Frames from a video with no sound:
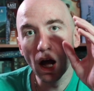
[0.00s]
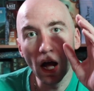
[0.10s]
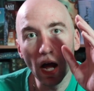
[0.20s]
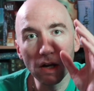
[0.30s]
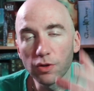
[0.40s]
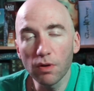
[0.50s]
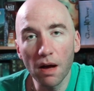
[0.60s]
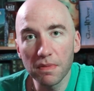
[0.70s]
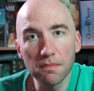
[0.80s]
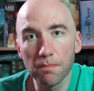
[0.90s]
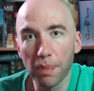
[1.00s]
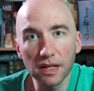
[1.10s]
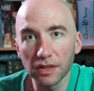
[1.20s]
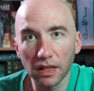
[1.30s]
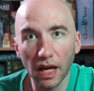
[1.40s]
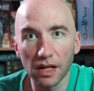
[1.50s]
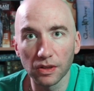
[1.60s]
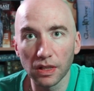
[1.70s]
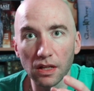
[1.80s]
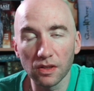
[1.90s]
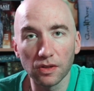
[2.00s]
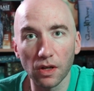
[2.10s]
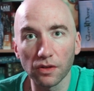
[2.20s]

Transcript: I do not mean basic as an insult.